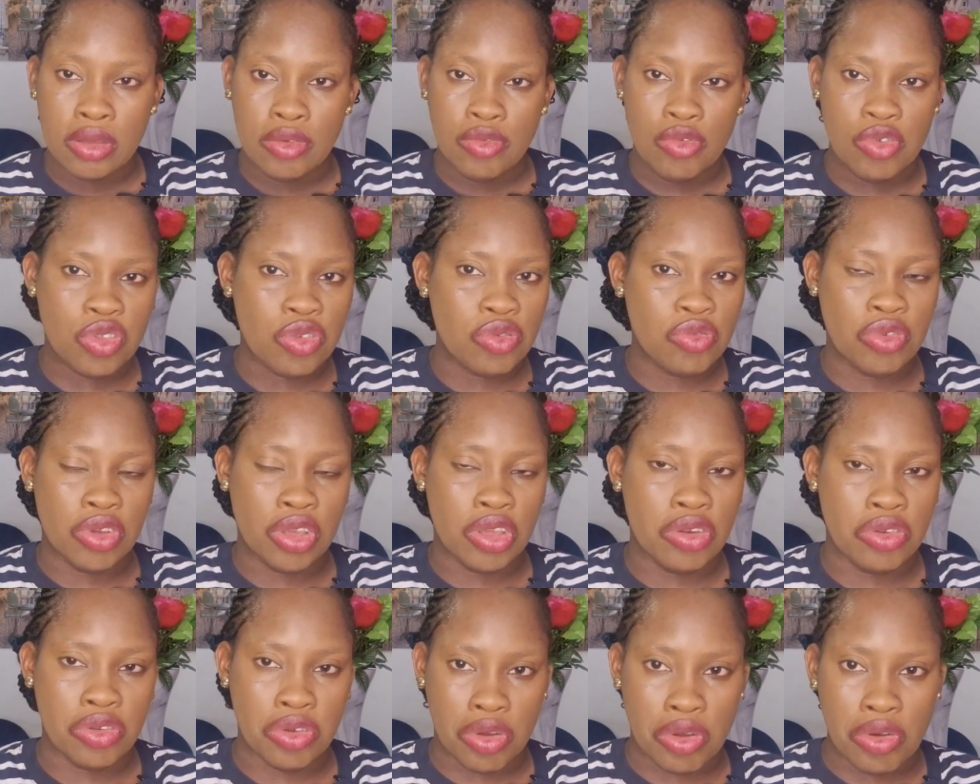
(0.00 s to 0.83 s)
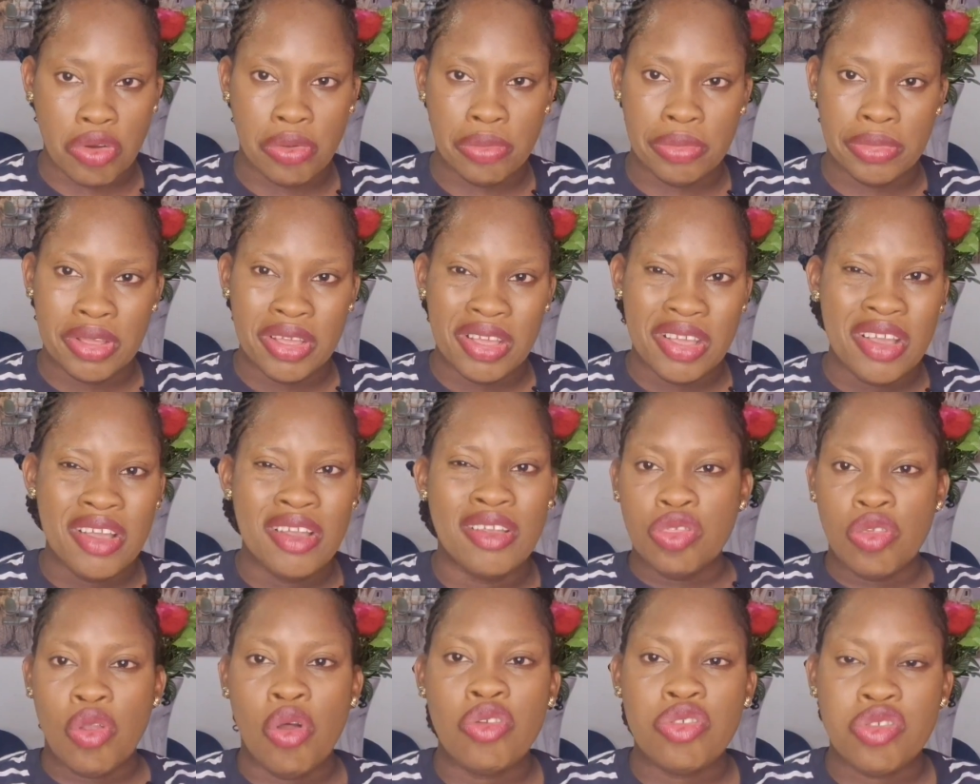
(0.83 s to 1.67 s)
We told we're gonna come.
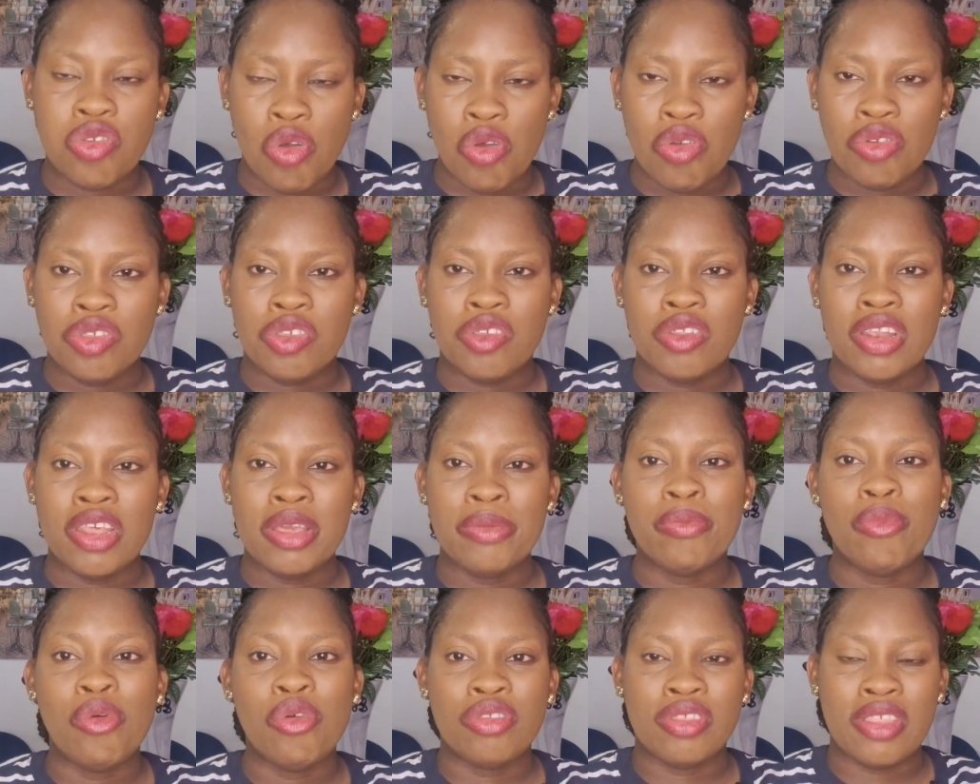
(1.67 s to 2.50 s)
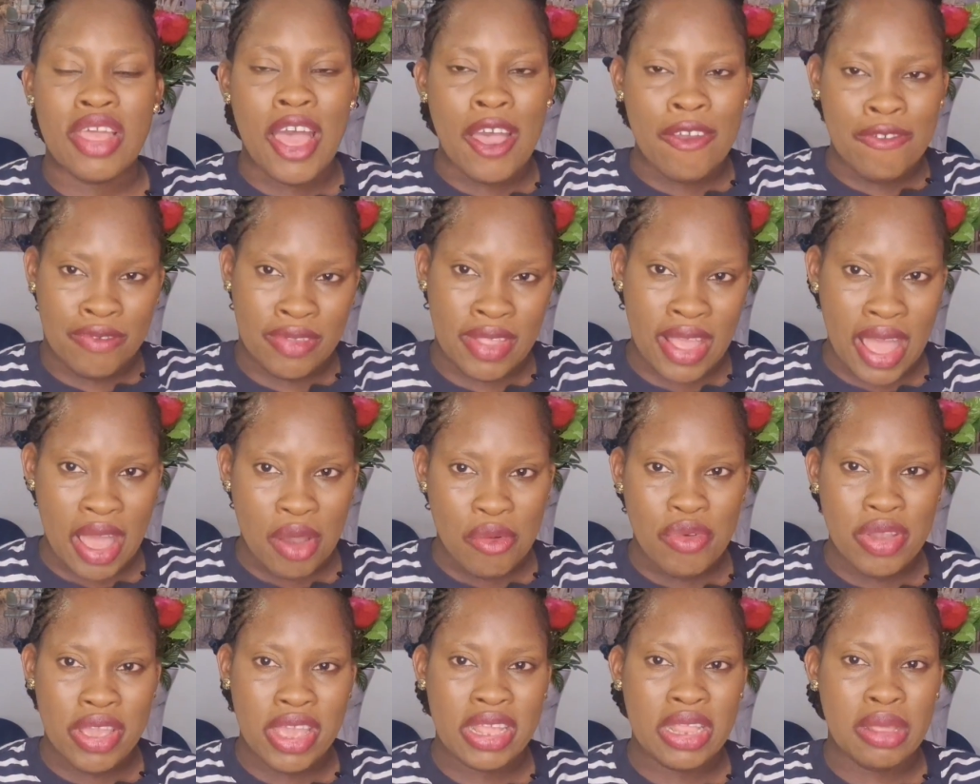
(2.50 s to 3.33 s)
Not until a month after
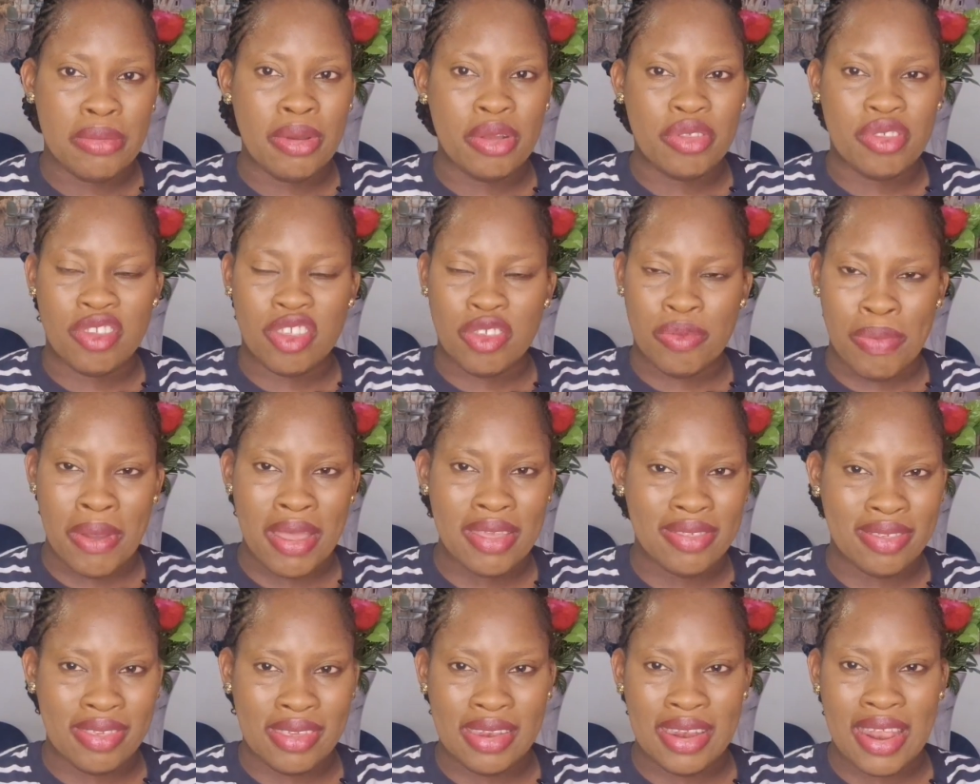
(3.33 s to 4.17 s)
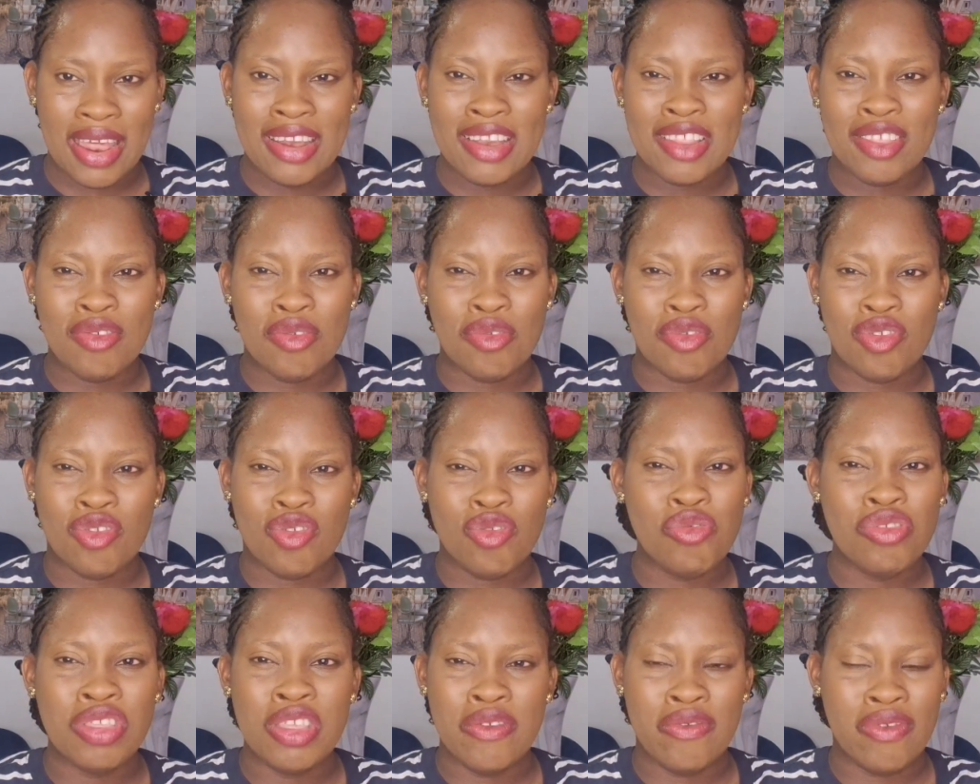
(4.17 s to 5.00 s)
we heard about his passing, and it was
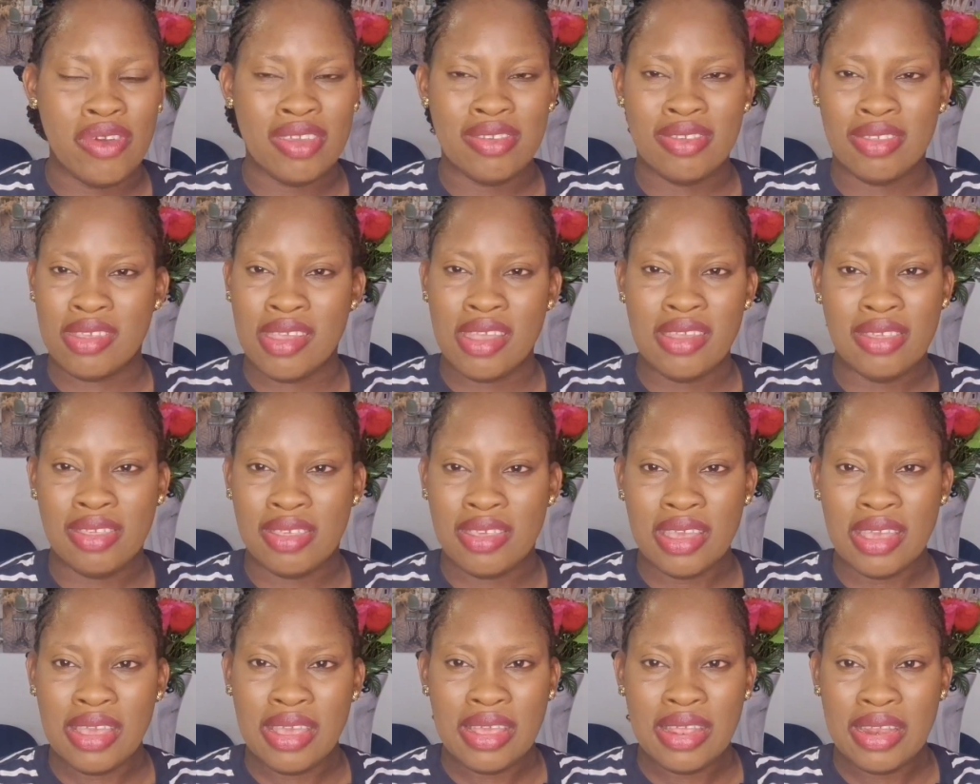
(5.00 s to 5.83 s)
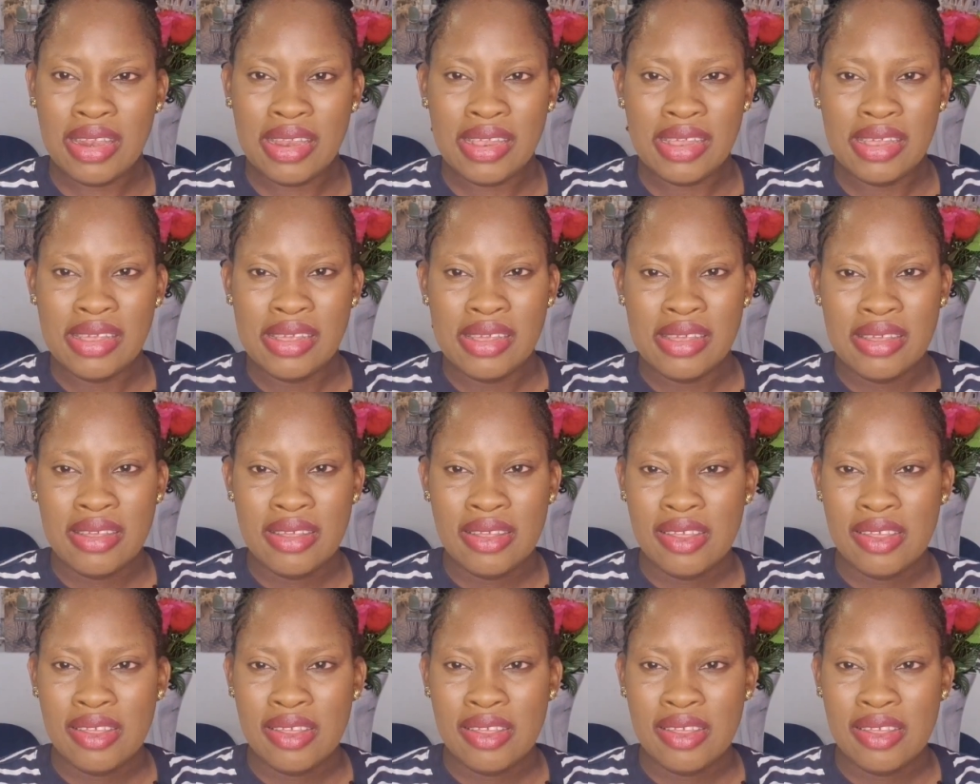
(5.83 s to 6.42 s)
so devastating.